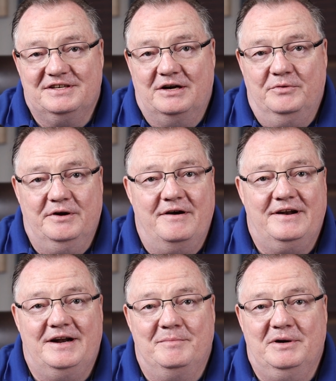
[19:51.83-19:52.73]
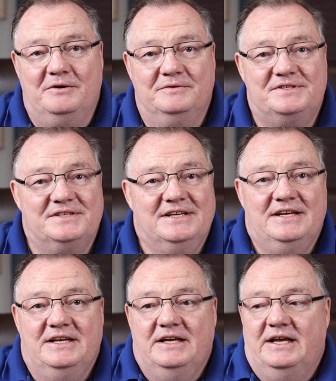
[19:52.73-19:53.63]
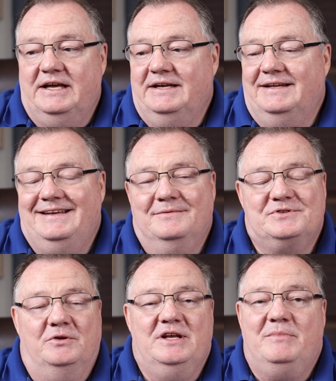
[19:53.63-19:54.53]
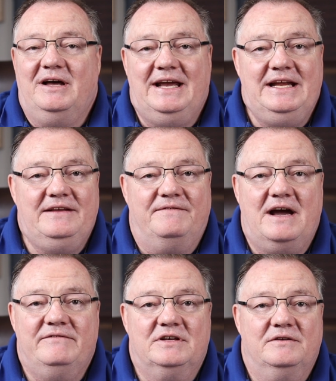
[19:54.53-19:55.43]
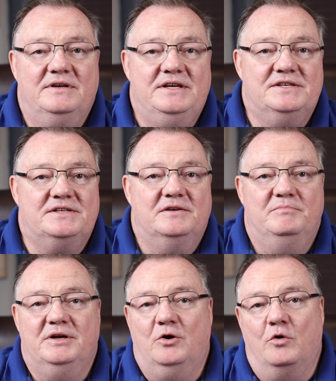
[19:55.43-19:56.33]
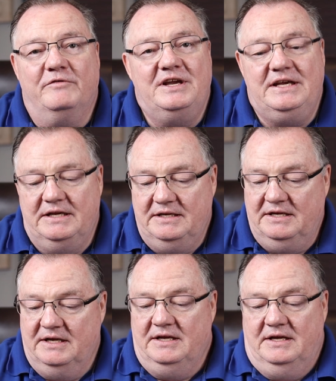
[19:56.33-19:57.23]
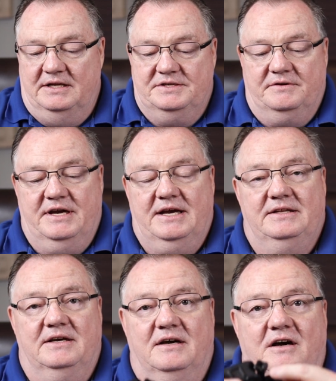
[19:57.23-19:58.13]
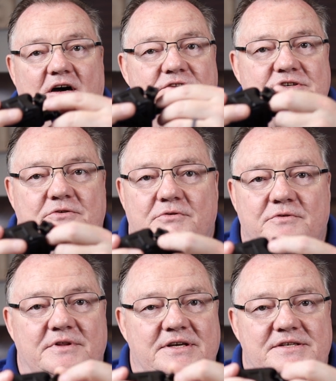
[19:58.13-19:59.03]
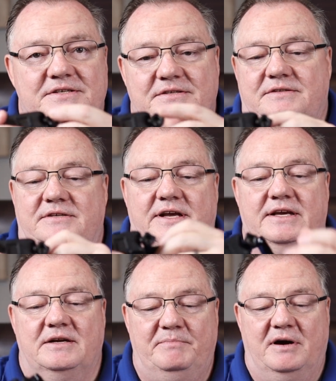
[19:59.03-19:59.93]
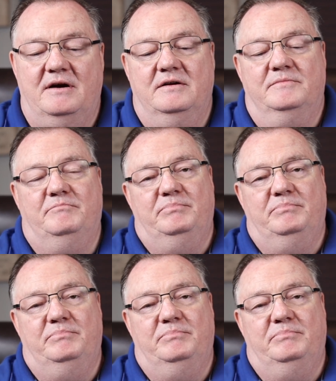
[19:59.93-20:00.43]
We were out on a boat and it was only about 85 degrees, but it overheated And so I had to unscrew this, take it apart,